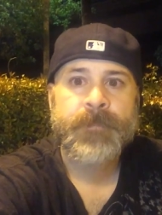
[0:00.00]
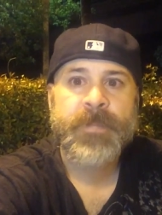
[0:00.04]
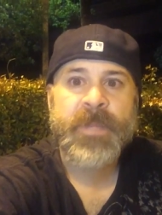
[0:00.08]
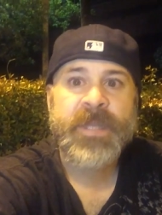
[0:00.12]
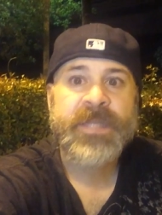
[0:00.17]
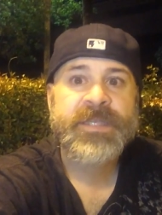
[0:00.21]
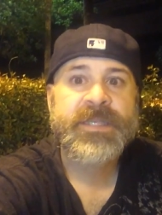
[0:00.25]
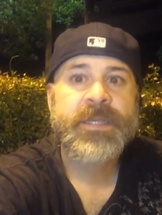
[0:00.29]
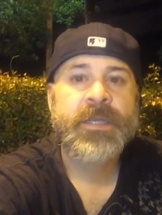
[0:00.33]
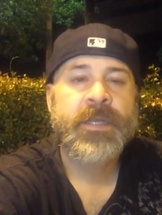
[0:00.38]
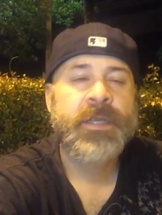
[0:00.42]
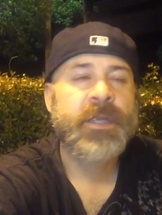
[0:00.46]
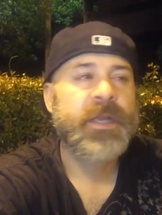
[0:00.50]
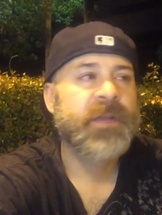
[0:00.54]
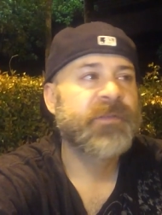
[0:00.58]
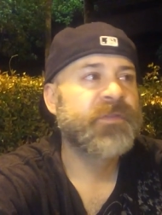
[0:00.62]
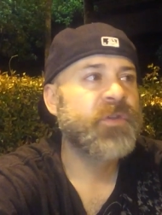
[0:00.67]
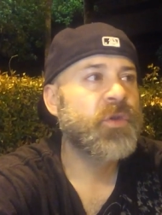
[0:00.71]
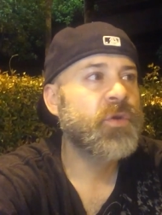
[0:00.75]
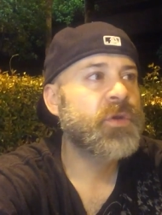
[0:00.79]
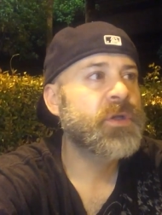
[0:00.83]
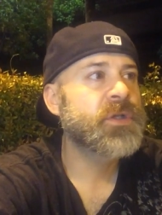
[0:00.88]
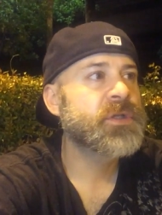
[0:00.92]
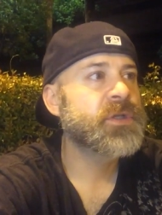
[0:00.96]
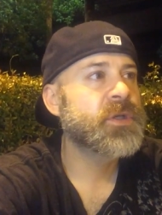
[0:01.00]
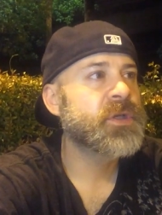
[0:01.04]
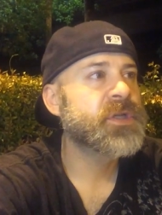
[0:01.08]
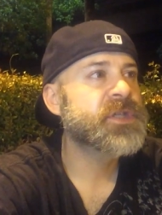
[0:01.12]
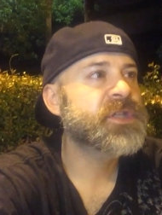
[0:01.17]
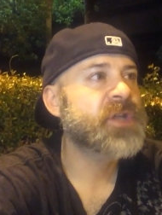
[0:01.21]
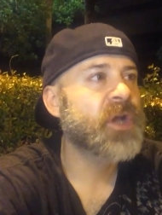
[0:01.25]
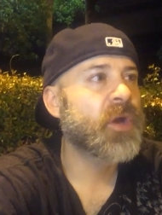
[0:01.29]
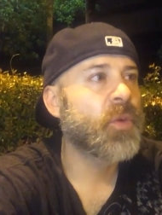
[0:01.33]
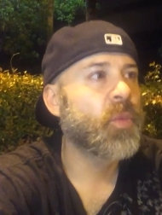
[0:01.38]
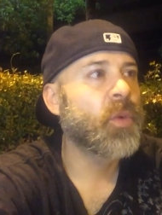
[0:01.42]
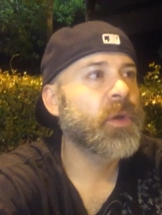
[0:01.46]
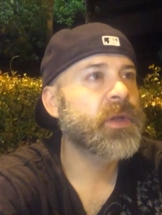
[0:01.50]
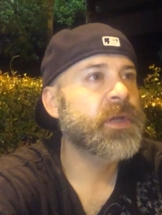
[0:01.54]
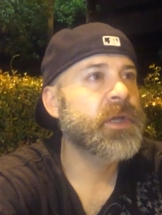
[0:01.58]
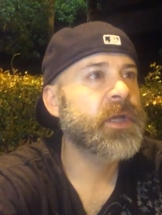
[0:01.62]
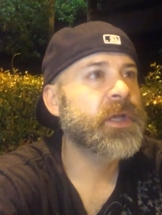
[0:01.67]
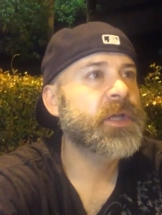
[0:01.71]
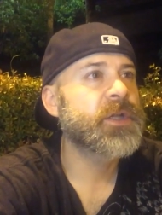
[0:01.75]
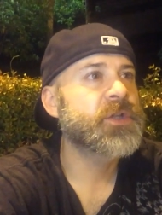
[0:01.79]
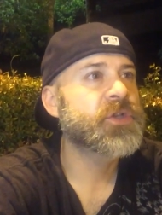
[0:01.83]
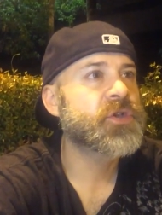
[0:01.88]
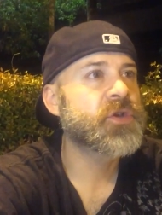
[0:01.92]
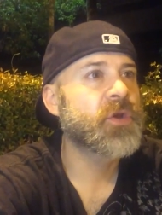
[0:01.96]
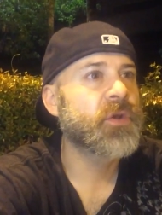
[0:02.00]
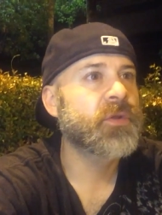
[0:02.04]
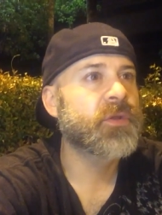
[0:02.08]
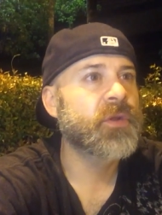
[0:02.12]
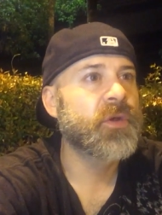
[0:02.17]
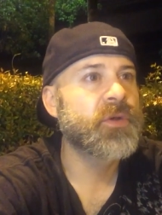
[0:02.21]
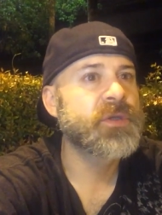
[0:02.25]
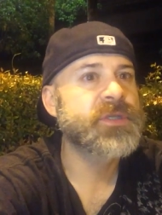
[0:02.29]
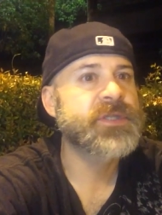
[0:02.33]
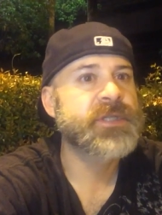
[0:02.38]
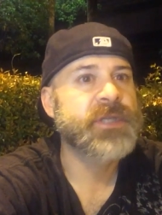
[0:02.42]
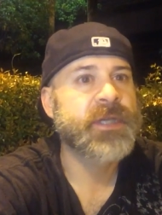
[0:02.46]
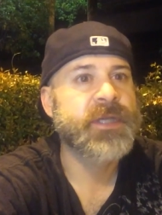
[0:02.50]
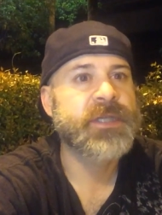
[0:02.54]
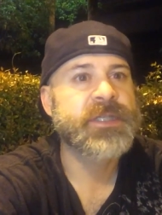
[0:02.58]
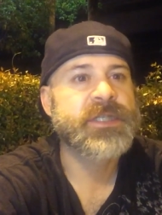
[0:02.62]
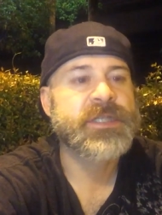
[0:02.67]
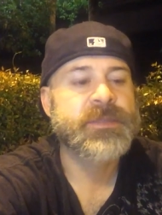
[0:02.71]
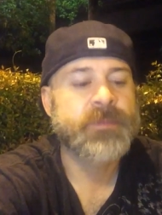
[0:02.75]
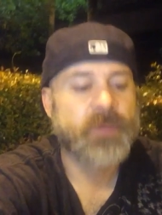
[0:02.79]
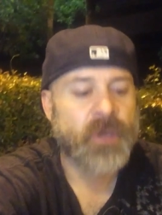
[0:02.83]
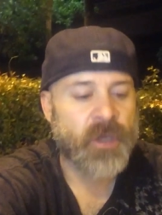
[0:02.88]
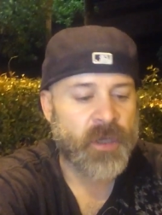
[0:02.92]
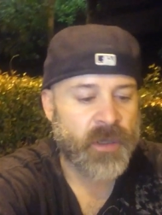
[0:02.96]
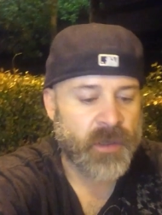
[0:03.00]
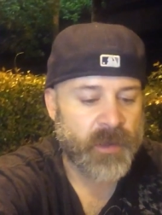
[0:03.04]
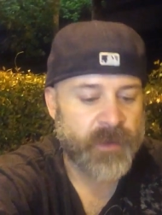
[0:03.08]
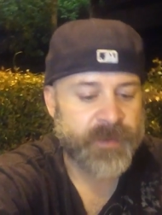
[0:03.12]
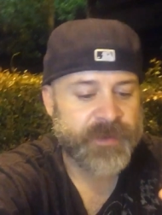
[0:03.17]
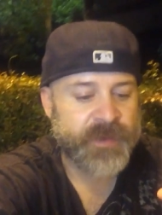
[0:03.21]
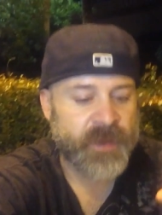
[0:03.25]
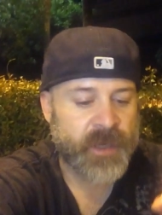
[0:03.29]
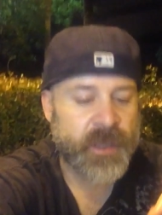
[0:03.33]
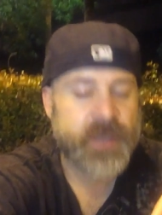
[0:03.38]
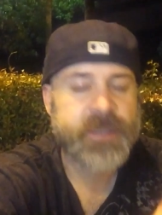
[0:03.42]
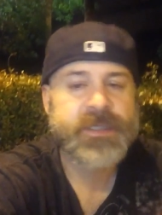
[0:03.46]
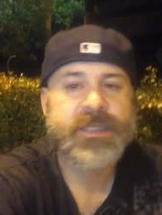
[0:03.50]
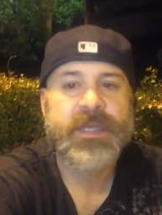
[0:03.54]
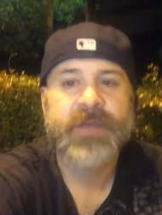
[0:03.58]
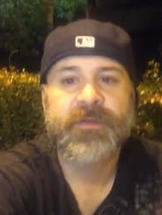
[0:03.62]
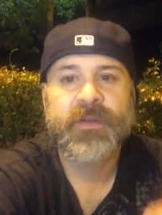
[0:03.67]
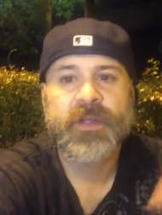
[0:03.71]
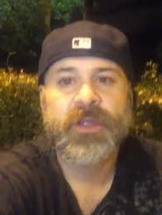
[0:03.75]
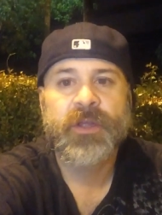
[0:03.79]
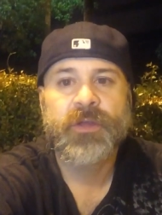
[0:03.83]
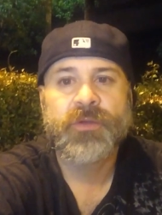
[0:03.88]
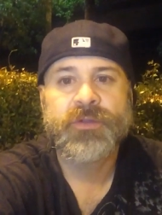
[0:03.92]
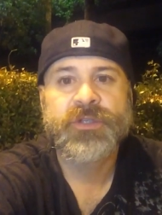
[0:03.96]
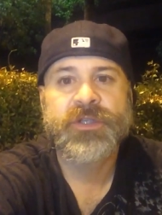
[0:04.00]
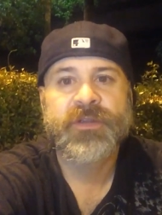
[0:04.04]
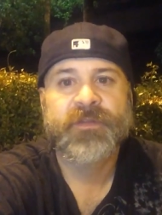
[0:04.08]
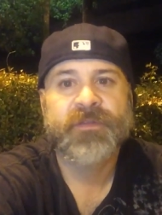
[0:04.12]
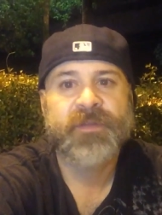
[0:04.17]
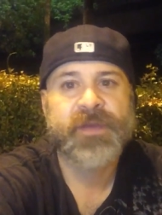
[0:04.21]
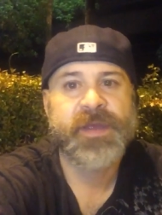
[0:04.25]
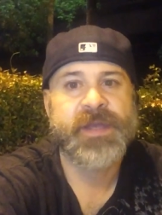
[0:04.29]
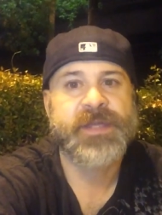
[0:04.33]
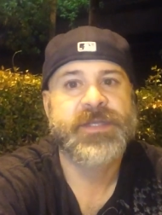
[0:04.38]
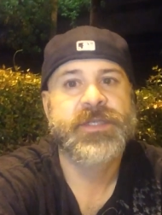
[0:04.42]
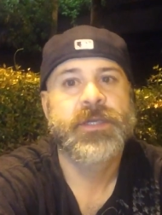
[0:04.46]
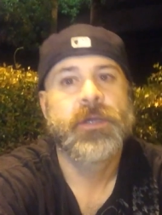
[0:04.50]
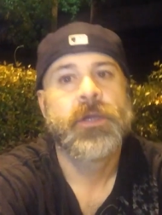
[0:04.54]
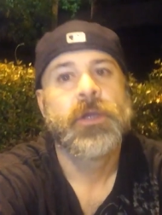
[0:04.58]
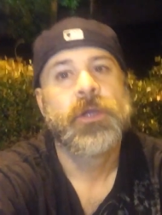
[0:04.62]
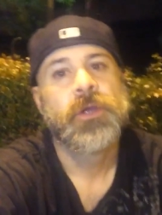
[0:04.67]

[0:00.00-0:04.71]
it's gonna, if you can start working to control those things, small things have a huge effect.